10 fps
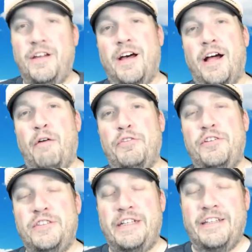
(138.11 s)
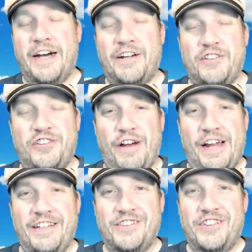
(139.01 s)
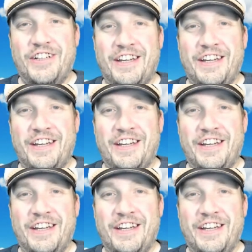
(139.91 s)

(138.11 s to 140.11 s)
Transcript: I went to see Doctor Strange